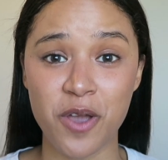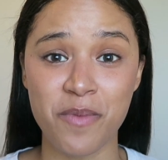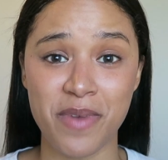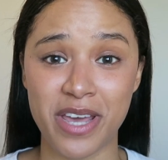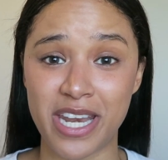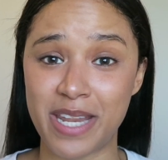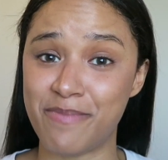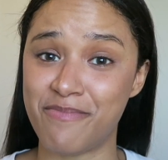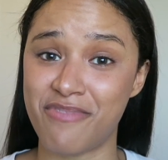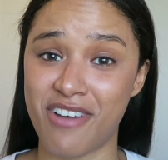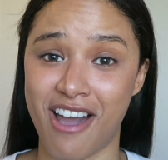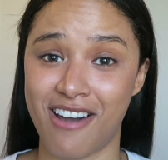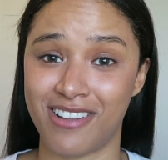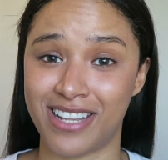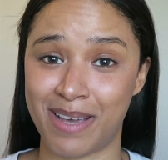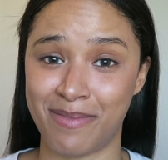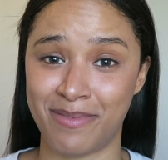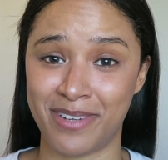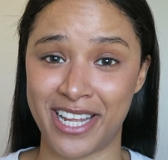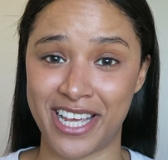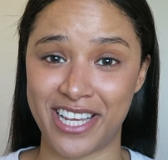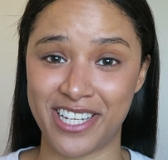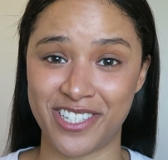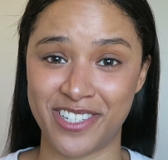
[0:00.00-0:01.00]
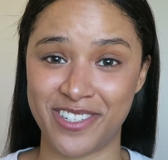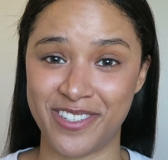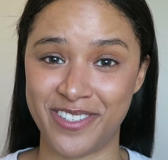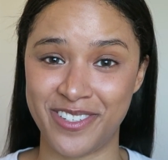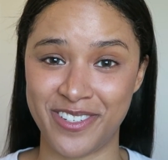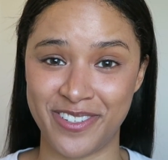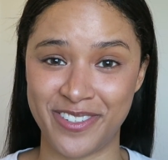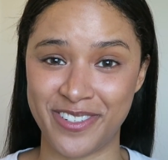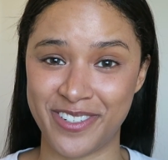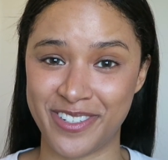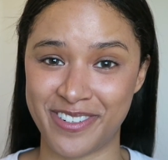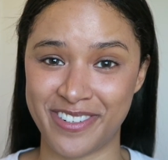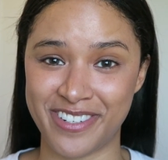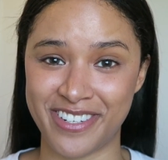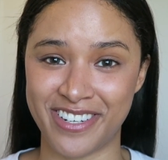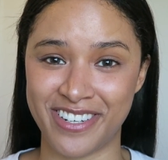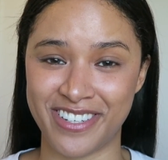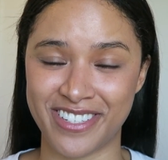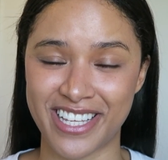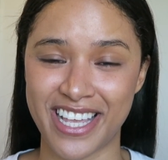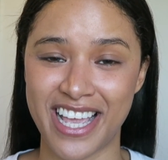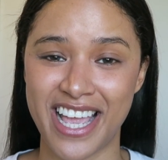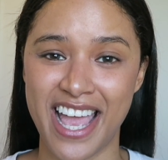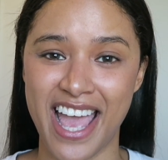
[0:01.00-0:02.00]
many brow lamination
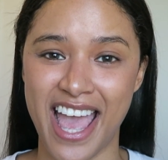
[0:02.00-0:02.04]
tutorials